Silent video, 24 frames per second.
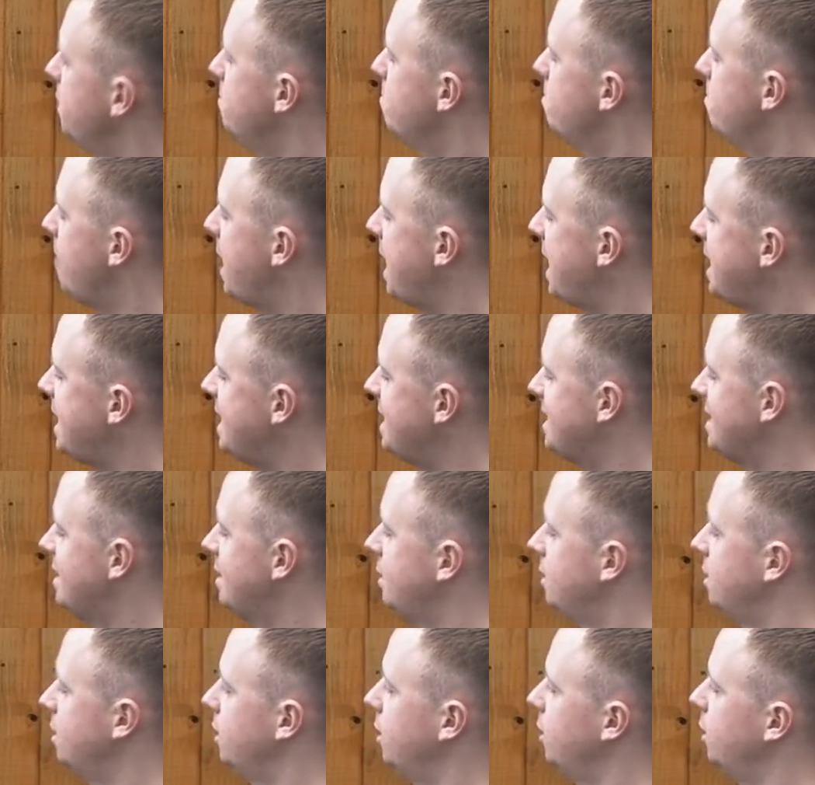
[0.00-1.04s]
The
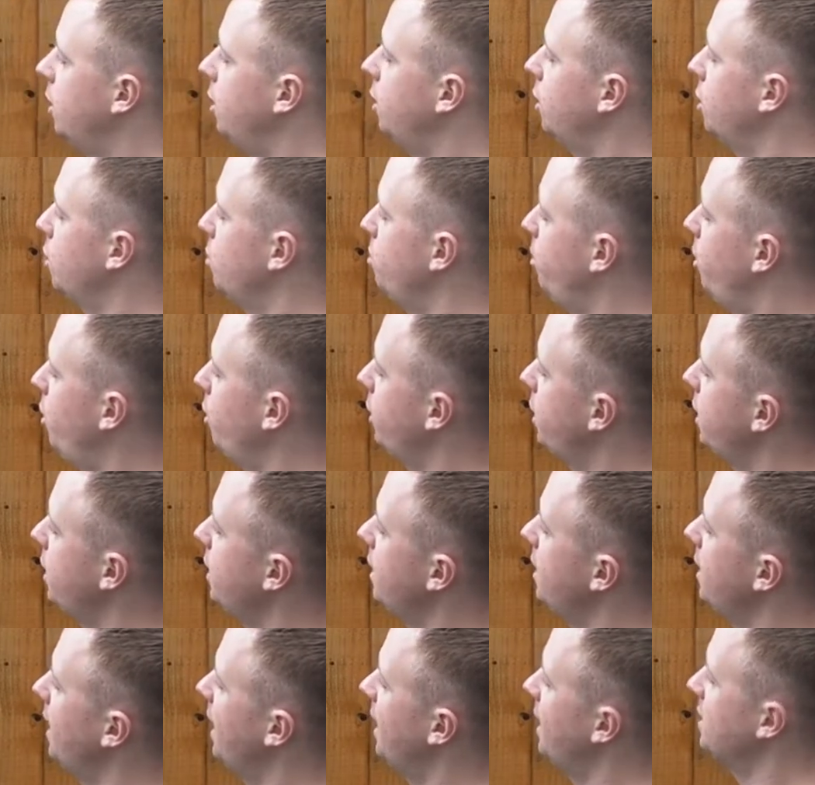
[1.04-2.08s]
main cargo
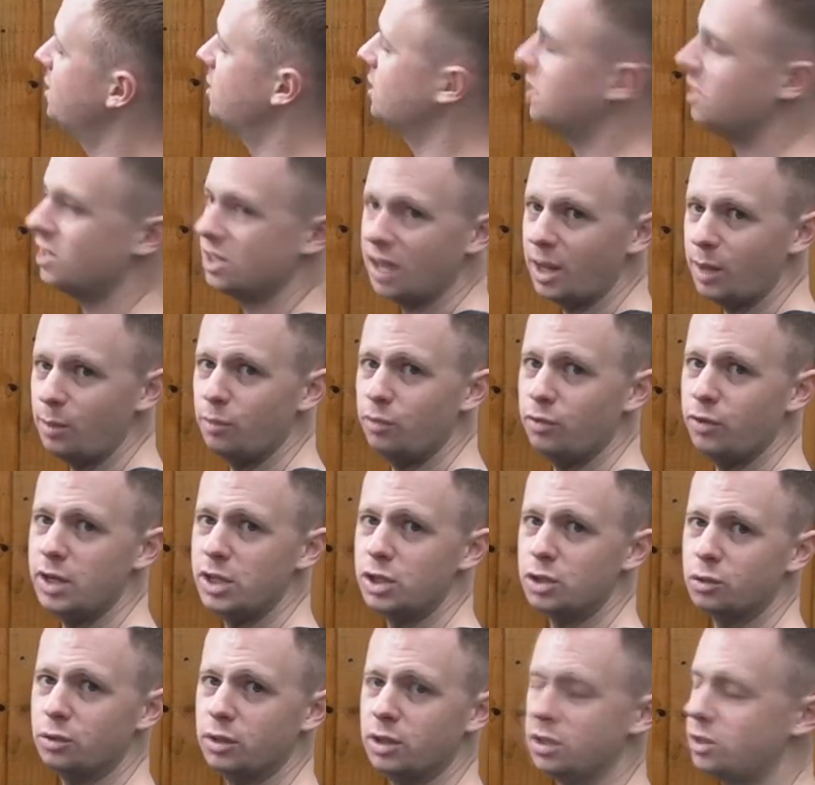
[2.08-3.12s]
pocket has the same
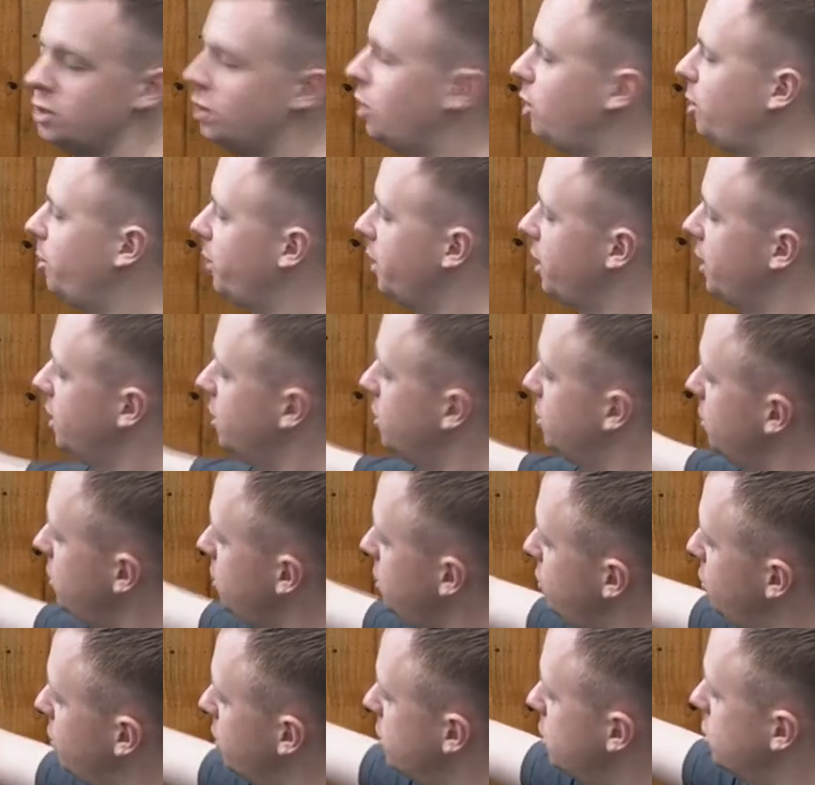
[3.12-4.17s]
feature in the top.
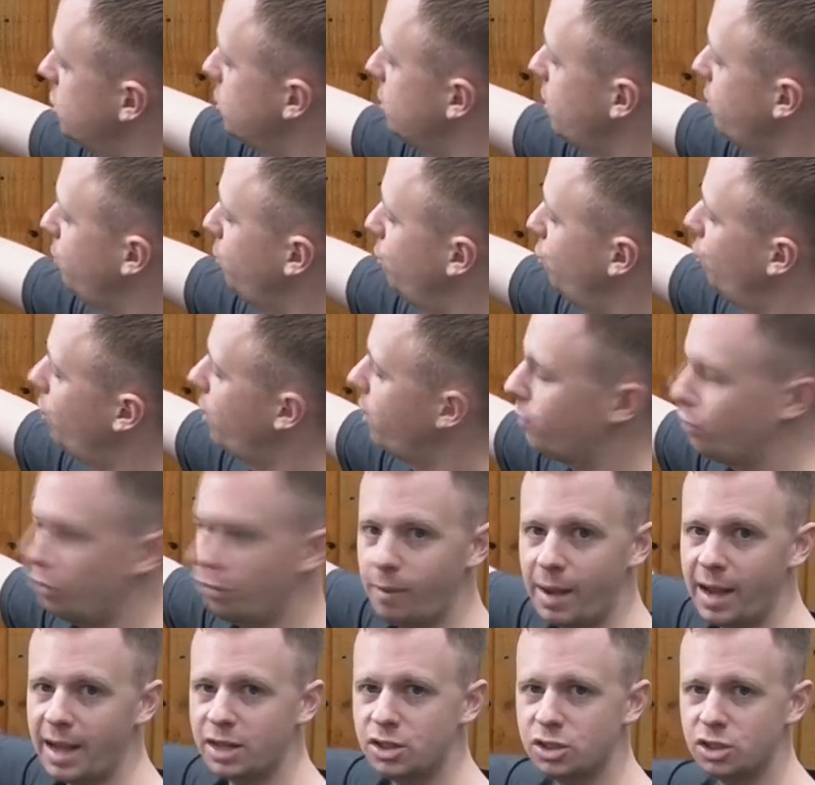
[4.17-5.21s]
You can stuff a
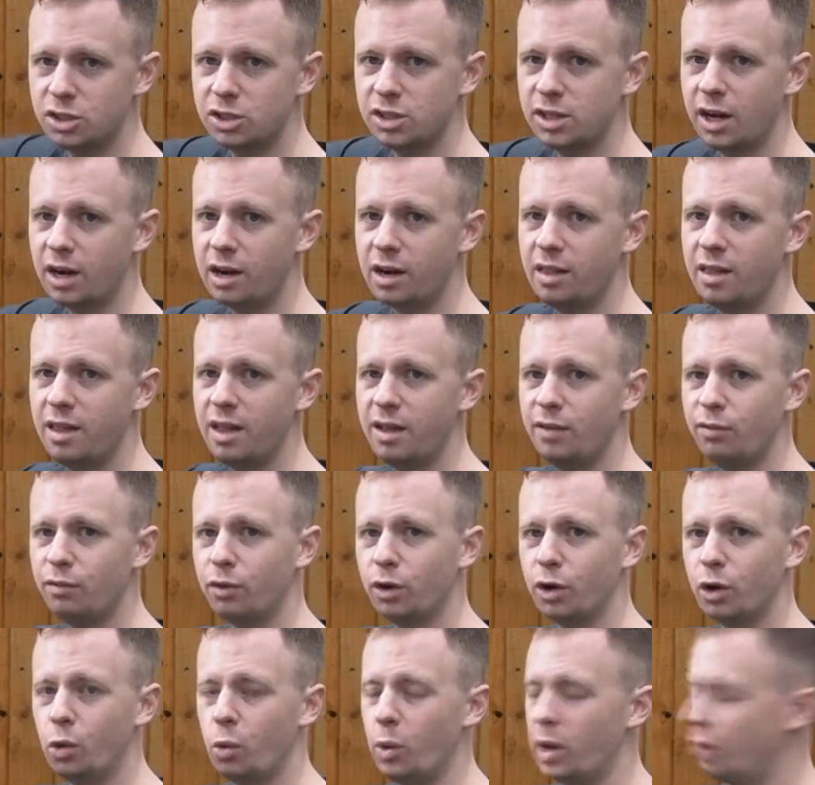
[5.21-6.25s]
rifle mag just down in there
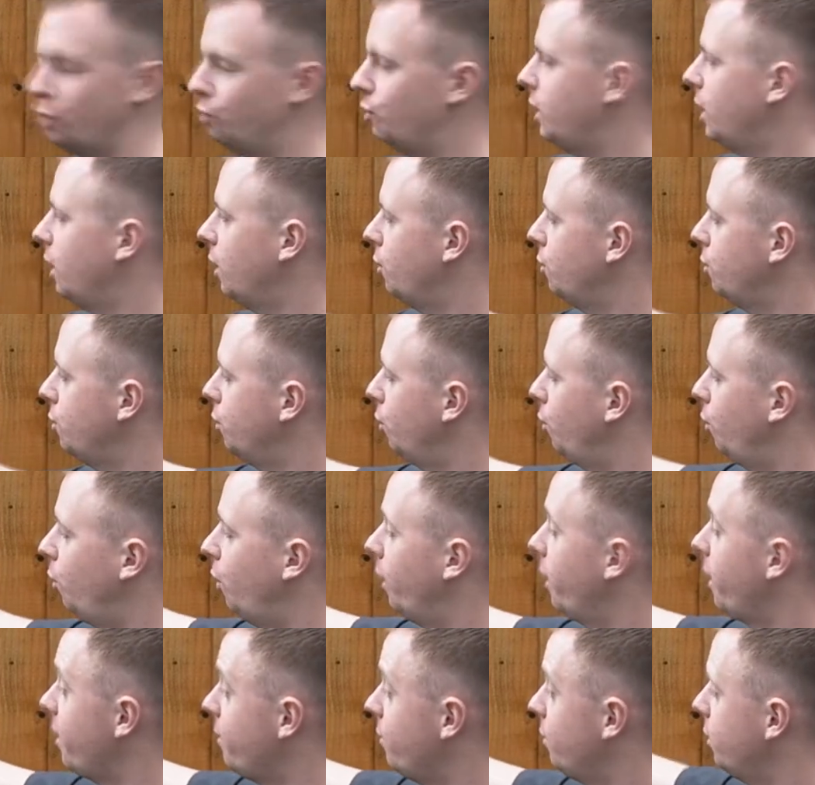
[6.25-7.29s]
for a quick reload or
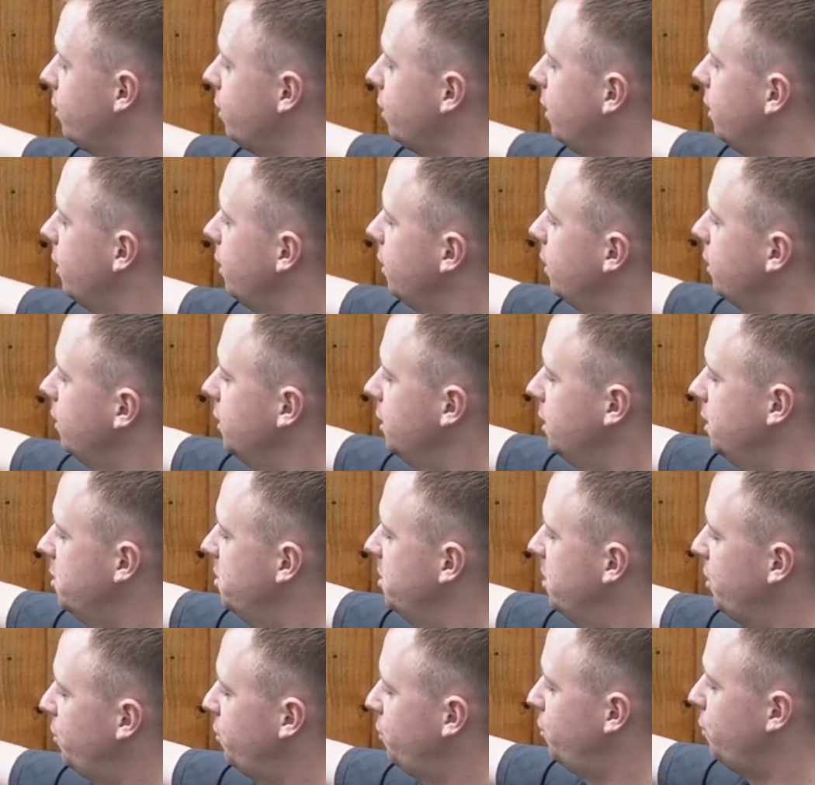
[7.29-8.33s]
whatever.
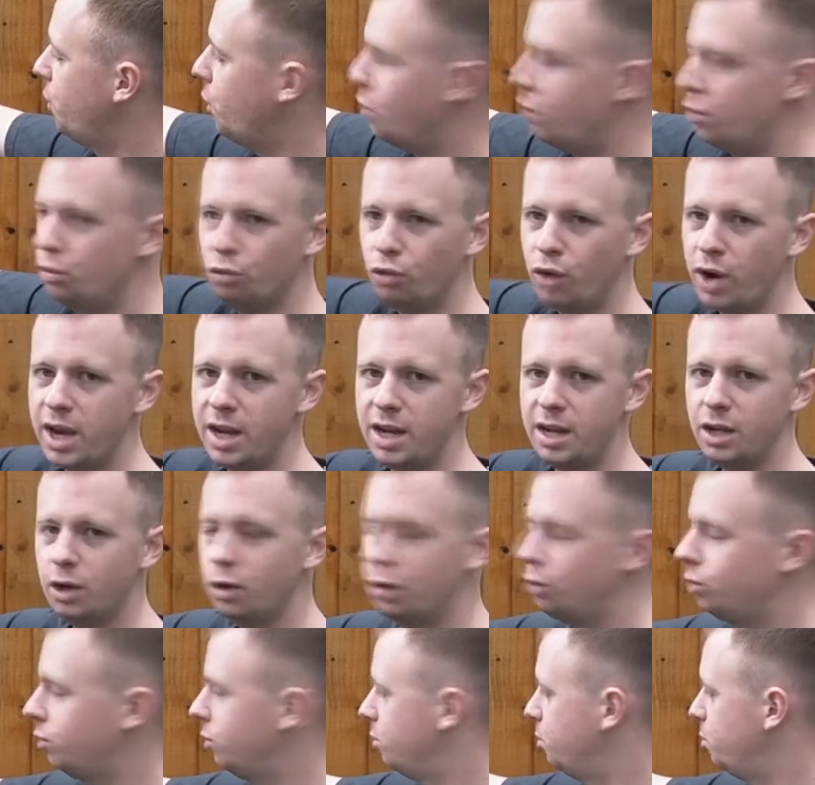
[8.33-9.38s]
Um, a phone
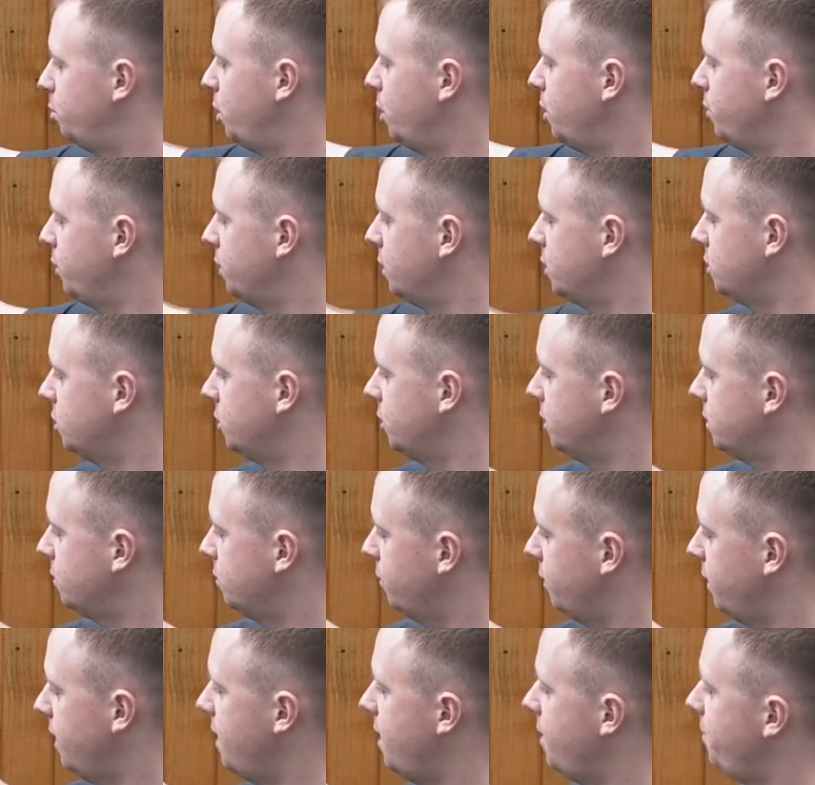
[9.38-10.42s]
radio, perfectly
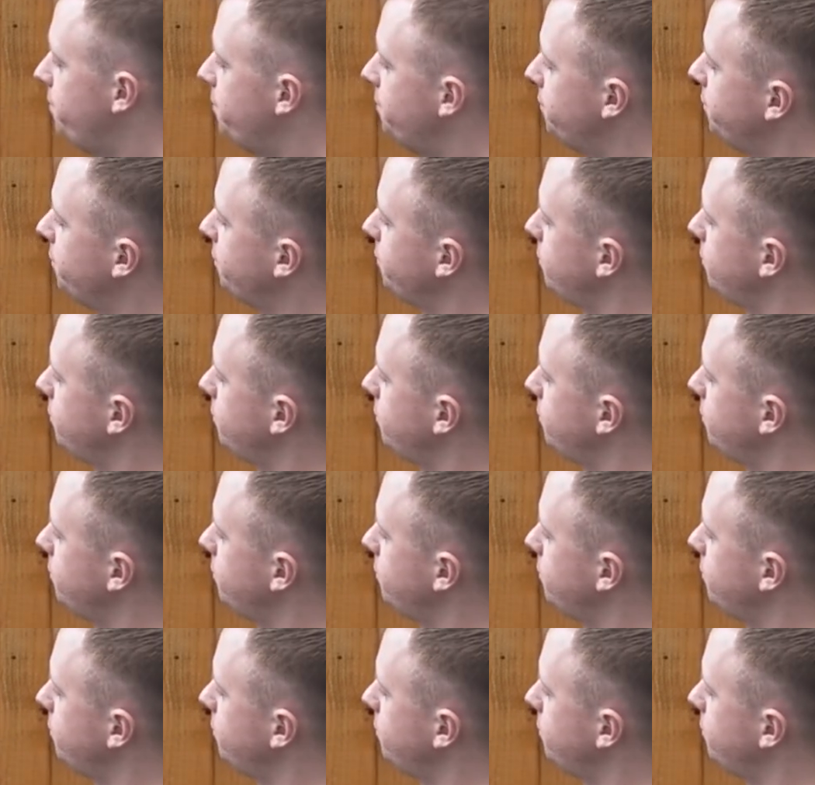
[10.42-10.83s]
sized for that.